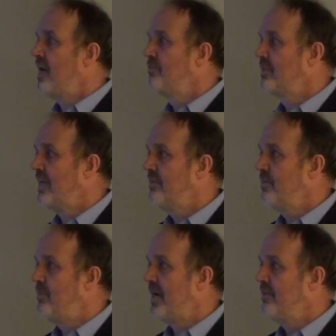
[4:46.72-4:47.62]

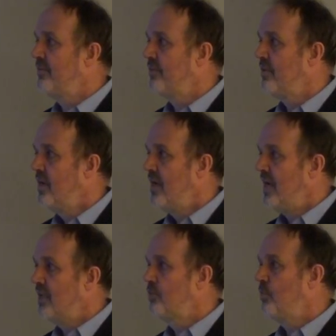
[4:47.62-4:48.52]
advertising bans,
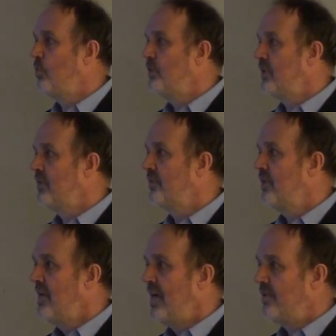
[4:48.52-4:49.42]
health
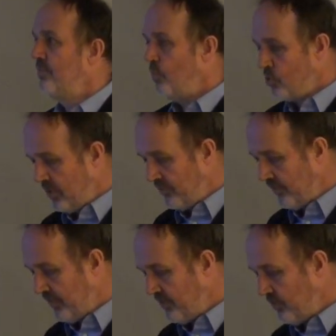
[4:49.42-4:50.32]
warnings, and smoking
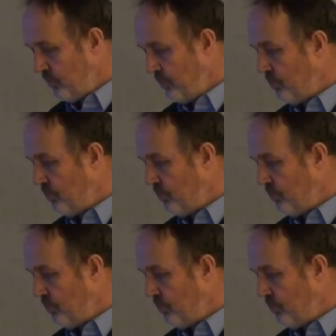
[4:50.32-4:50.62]
cessation